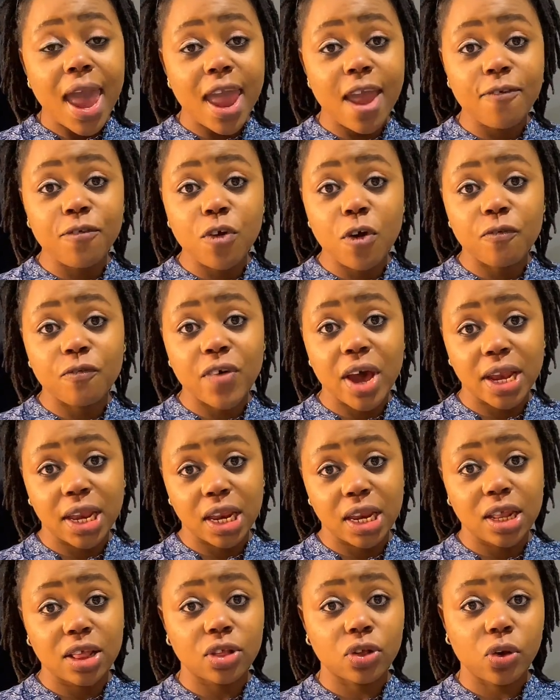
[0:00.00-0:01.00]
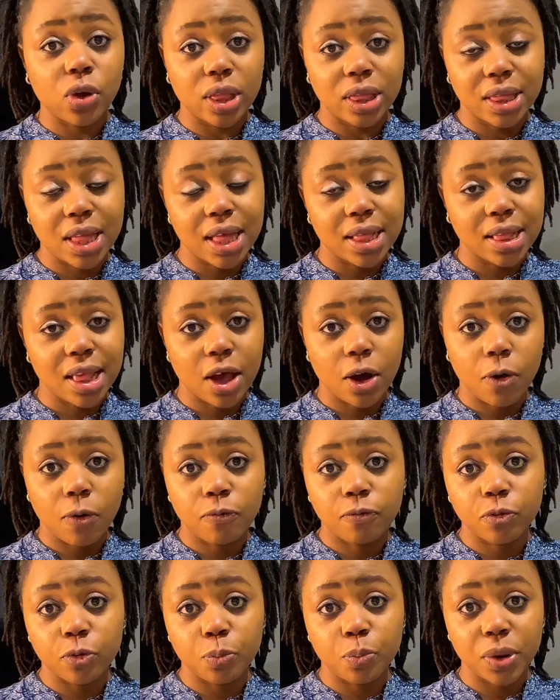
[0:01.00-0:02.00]
if you're finding this content
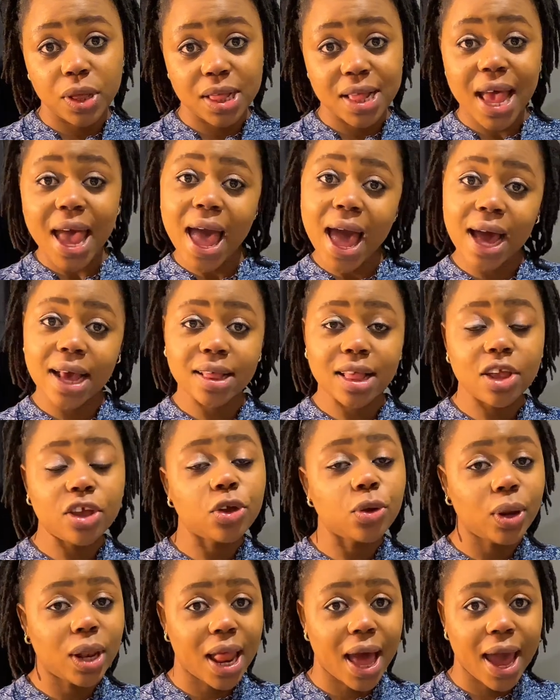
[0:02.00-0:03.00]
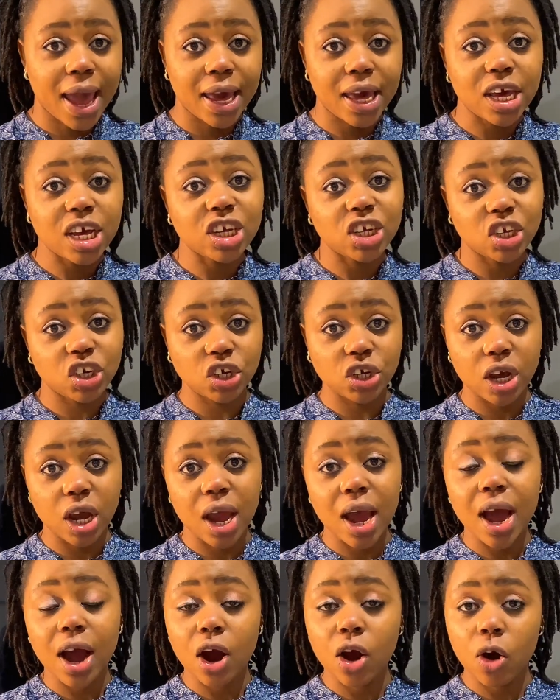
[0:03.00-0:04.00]
helpful, please I ask that you like, share,
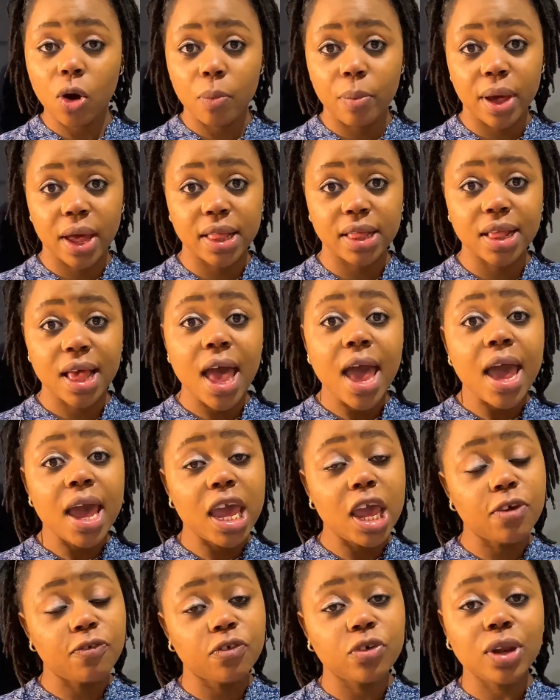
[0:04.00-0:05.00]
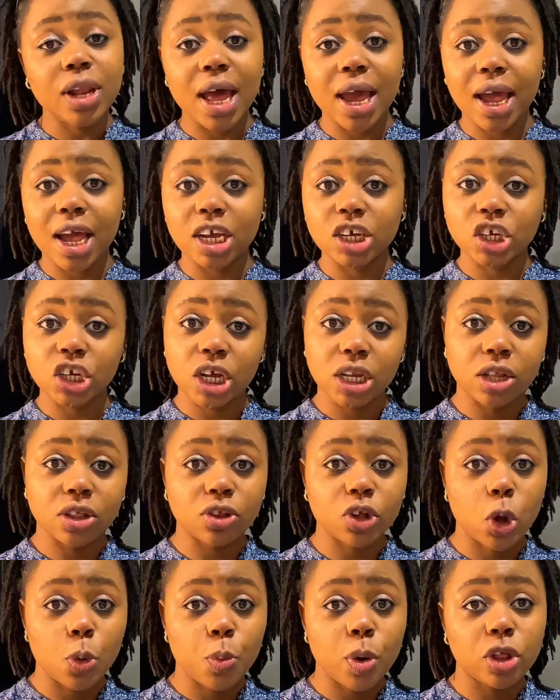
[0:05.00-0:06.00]
and comment. If you like and share this
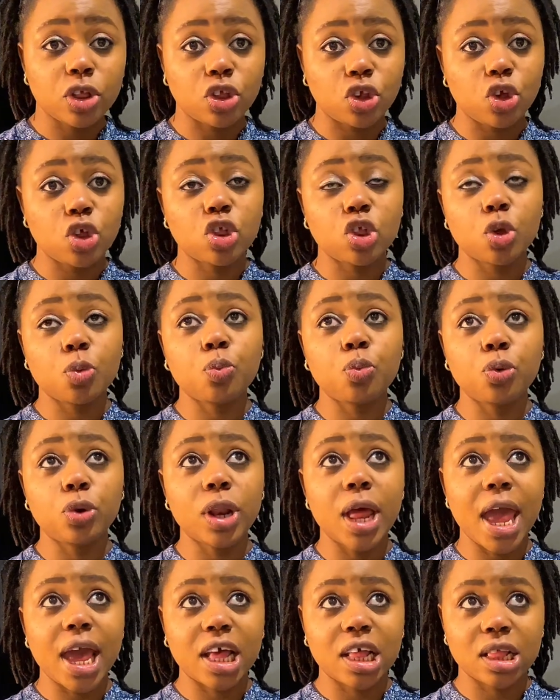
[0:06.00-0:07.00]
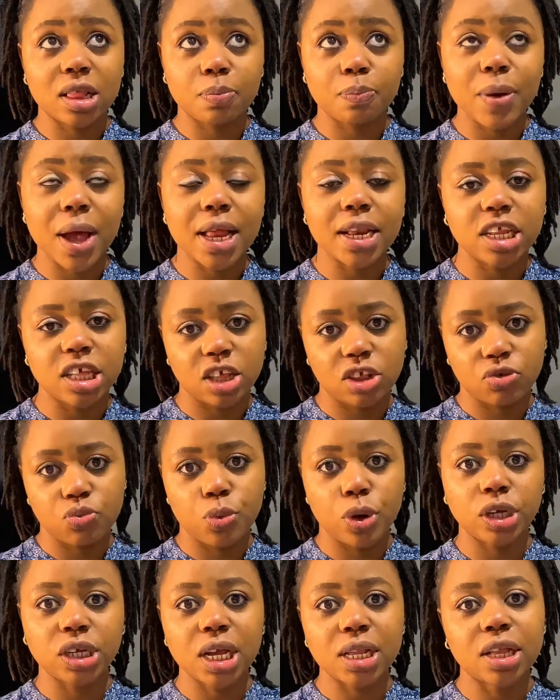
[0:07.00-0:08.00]
comment, YouTube will expand its
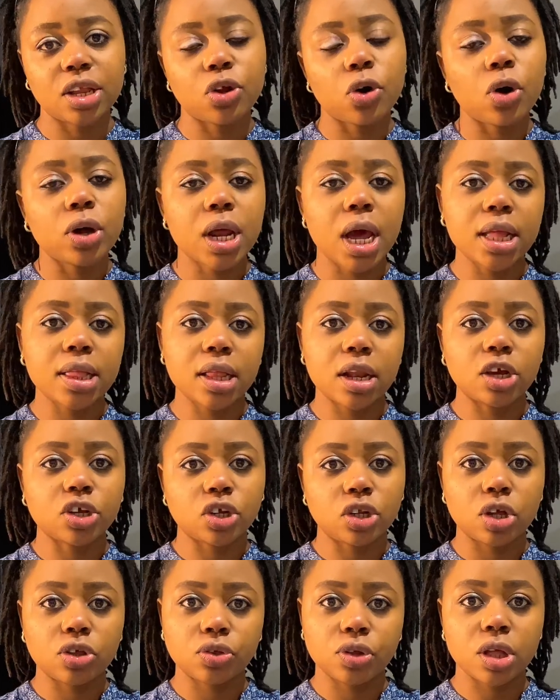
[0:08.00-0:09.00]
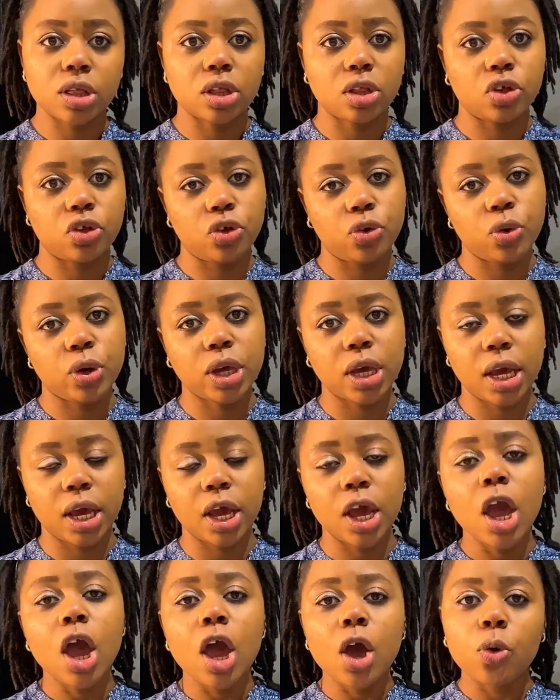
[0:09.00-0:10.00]
reach, and then other international students in the UK
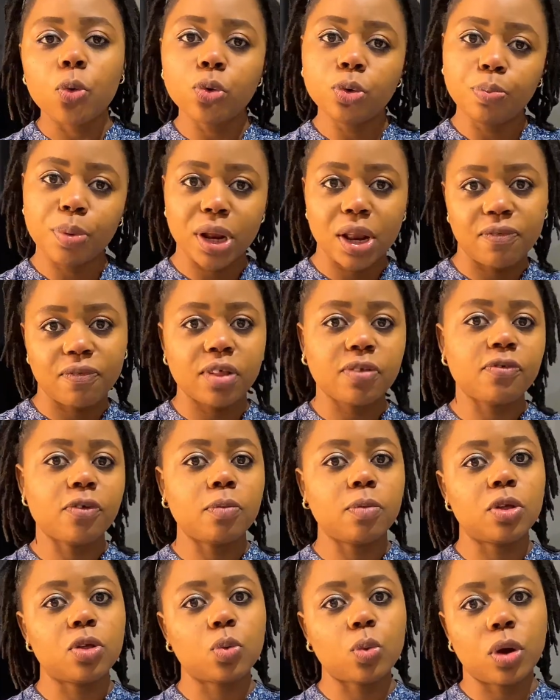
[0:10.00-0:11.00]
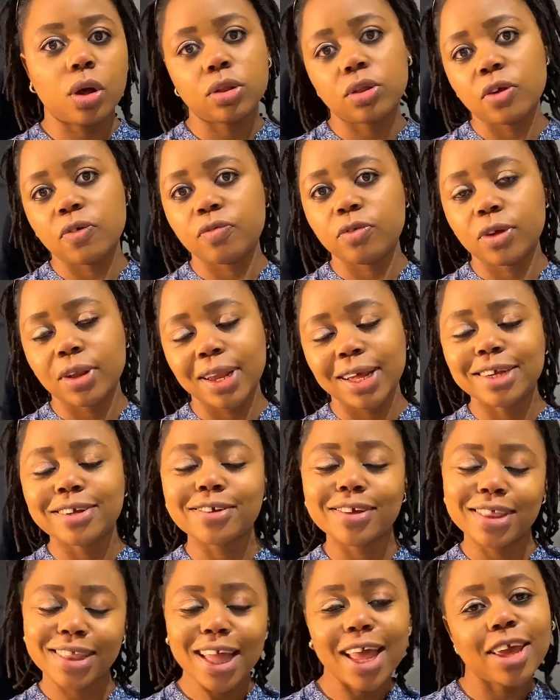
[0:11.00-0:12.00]
could benefit from this wealth of knowledge.
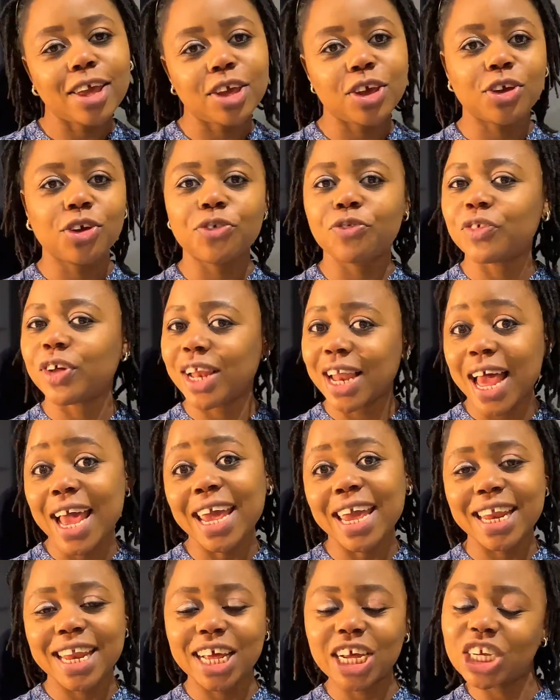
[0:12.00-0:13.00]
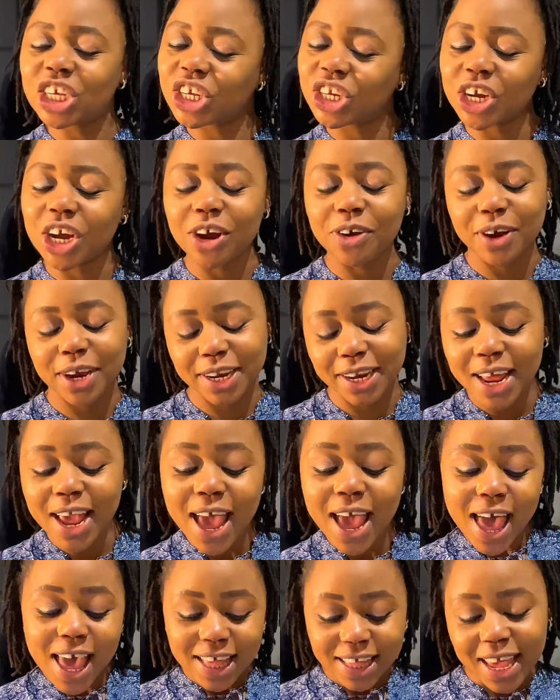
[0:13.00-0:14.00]
So thank you for liking and sharing.
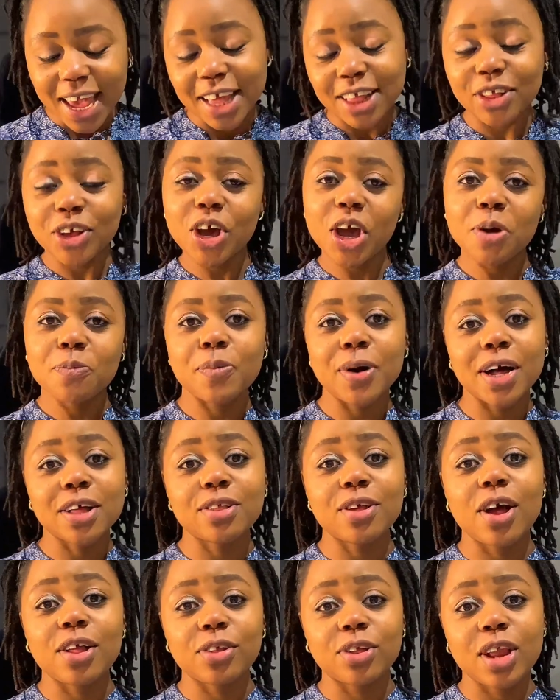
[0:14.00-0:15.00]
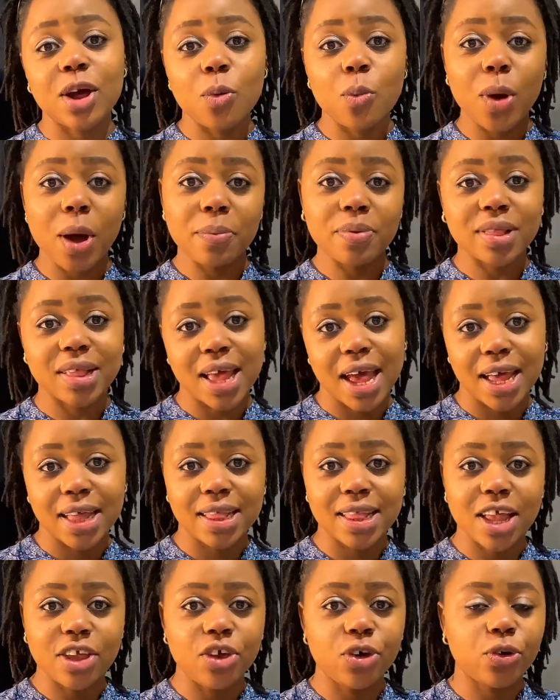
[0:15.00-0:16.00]
Yes, going back to another website
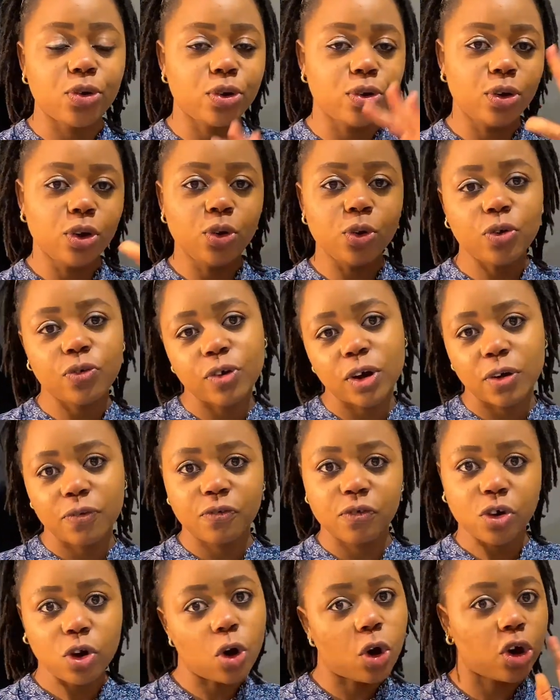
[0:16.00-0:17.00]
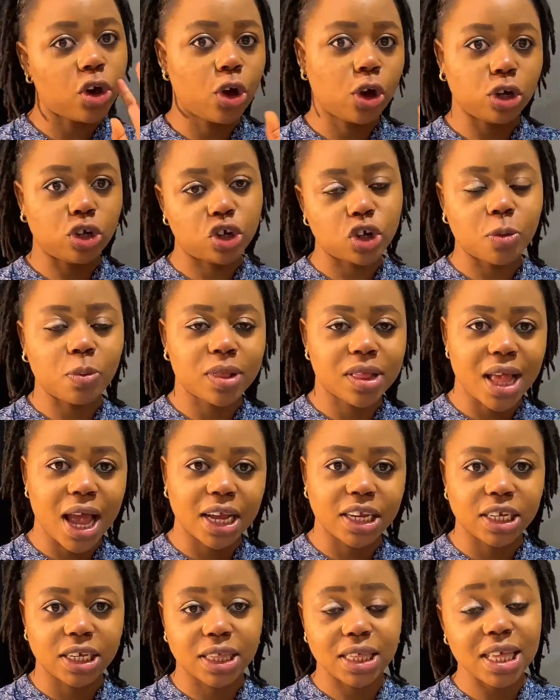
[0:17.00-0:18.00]
that you could look up for all your job
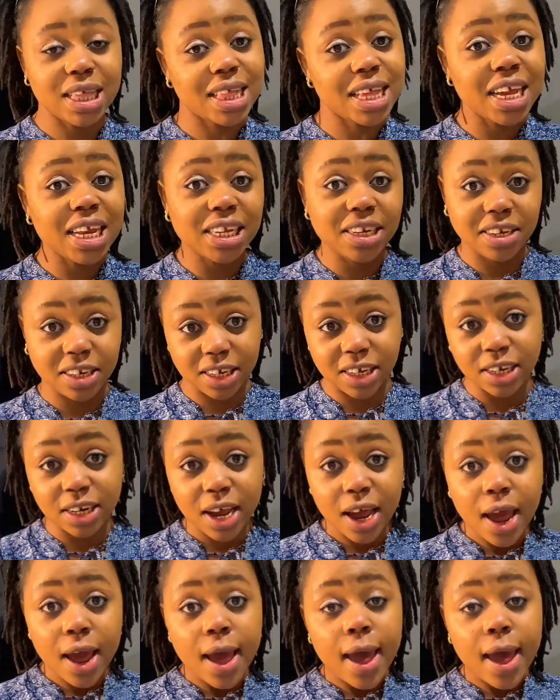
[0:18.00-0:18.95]
searches is Indeed.